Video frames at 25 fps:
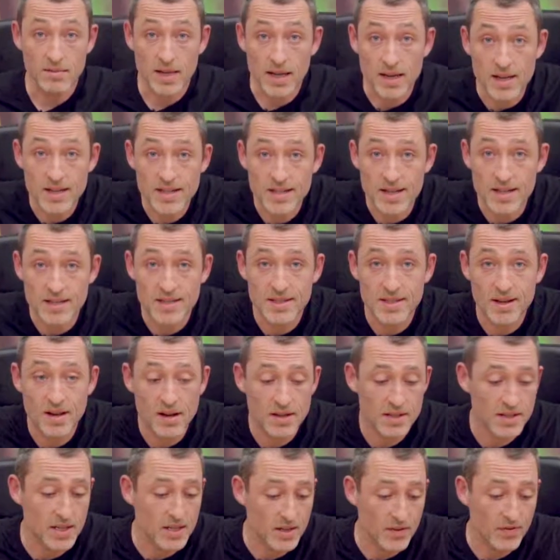now let's get
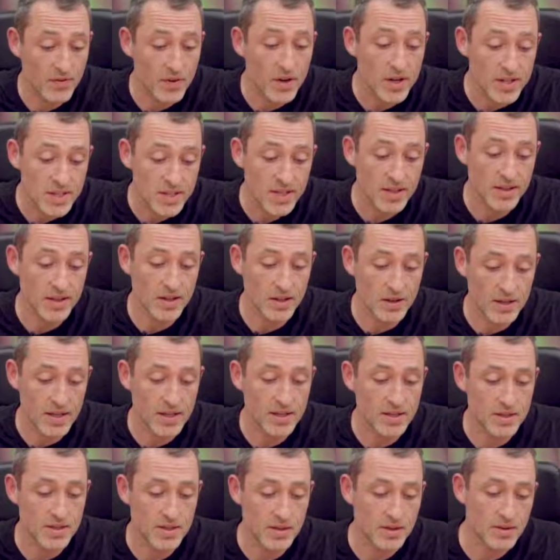started. The first thing that you need
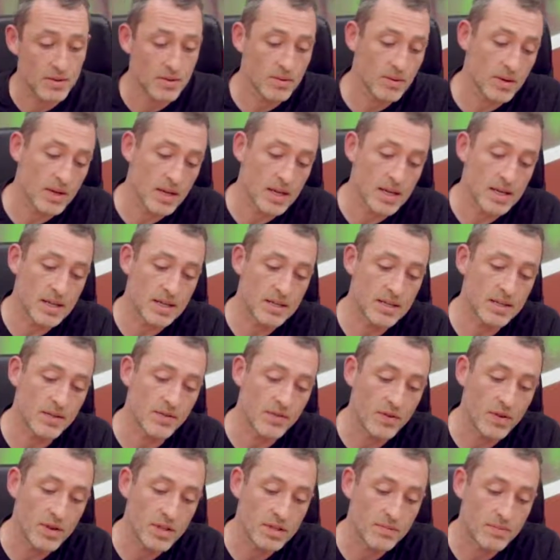to do is the
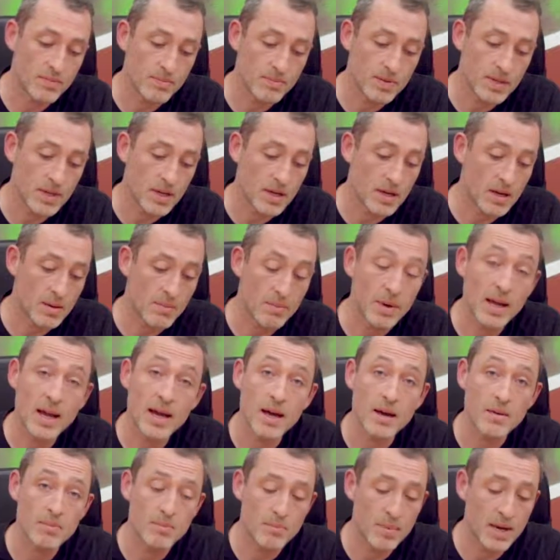first
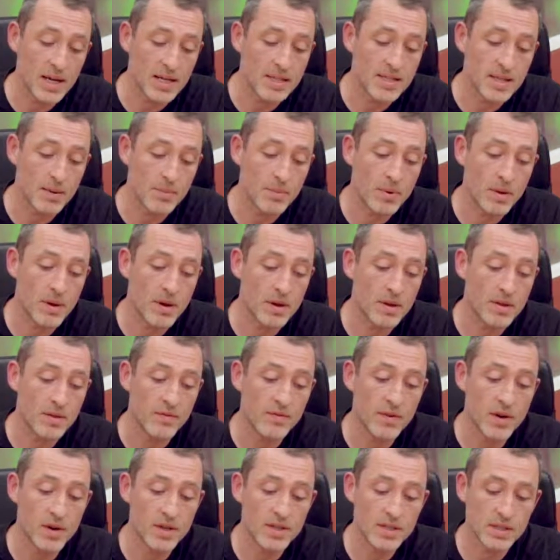player picks up the
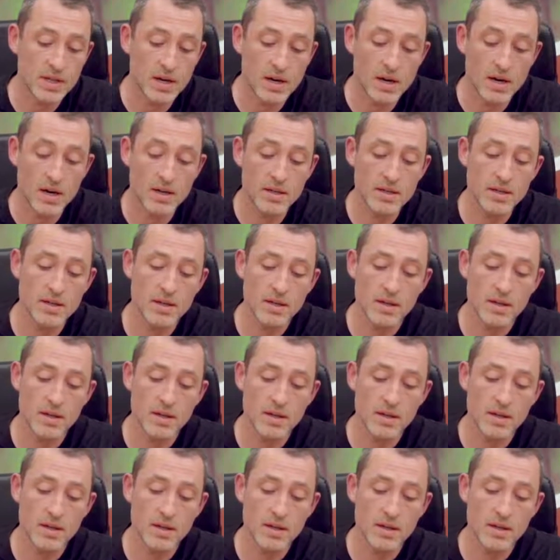first card